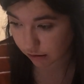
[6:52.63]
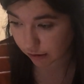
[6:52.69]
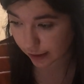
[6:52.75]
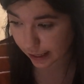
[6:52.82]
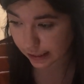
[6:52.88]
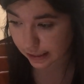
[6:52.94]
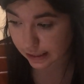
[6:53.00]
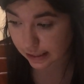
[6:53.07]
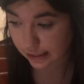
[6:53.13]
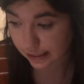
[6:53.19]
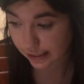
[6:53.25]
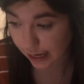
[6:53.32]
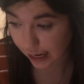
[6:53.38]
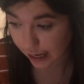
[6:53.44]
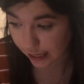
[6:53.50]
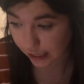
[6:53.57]
they
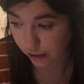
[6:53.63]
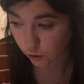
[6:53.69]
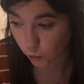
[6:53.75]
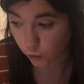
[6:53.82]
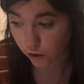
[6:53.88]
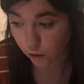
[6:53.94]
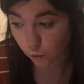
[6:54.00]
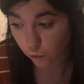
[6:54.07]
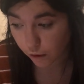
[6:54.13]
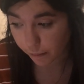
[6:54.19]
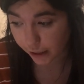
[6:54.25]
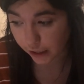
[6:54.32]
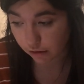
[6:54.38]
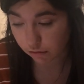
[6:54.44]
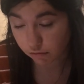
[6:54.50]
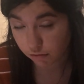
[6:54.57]
stayed with a
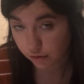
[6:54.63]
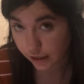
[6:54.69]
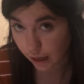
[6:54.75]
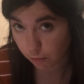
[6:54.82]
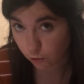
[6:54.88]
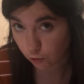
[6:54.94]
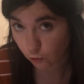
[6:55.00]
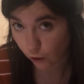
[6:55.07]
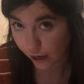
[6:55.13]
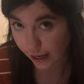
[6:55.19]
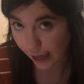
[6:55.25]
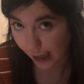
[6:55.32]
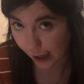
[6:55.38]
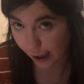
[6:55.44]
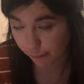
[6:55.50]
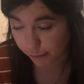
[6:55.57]
woman named
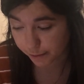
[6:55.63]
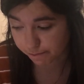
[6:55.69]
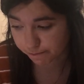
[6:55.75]
Rahab.